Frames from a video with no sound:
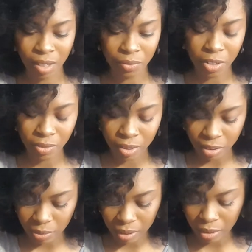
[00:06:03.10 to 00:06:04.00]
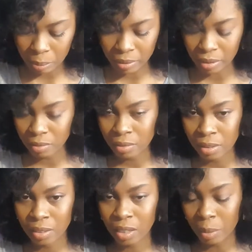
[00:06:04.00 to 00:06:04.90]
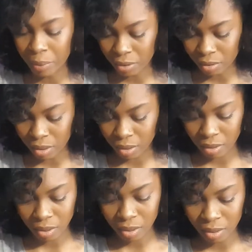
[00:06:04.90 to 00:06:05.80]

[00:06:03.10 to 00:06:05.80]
I have no idea why, but I've been on like